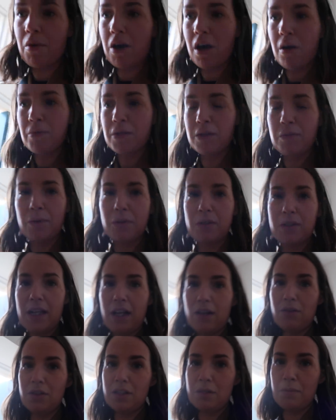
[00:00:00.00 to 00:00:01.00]
a purpose-built
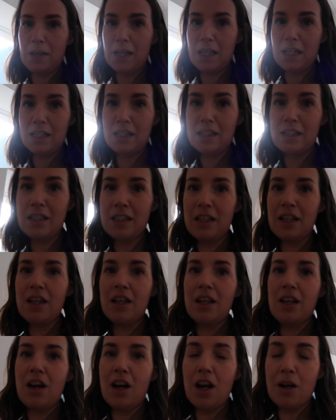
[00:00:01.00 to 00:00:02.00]
salon space.
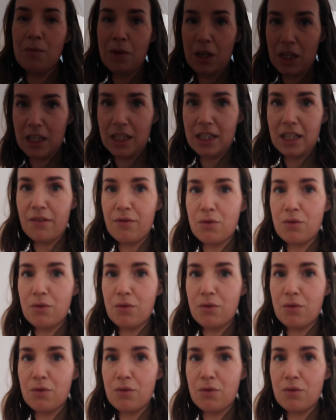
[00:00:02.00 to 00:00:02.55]
I'm lucky to